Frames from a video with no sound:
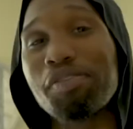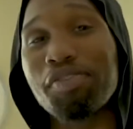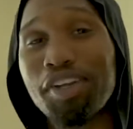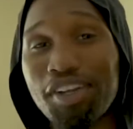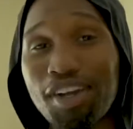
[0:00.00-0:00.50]
the
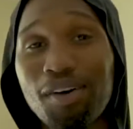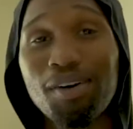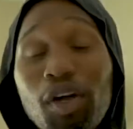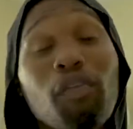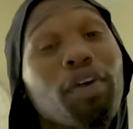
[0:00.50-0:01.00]
video.
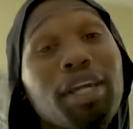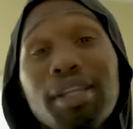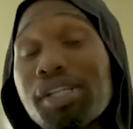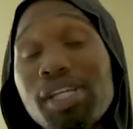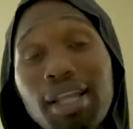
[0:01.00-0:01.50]
Don't forget
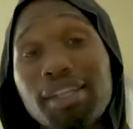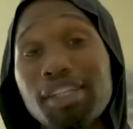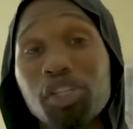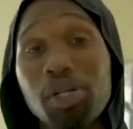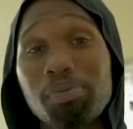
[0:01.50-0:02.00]
to check the
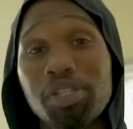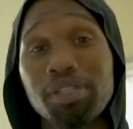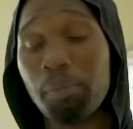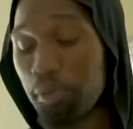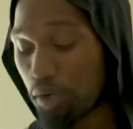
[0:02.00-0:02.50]

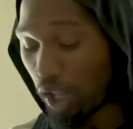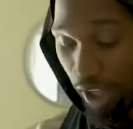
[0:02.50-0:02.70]
description. I'm putting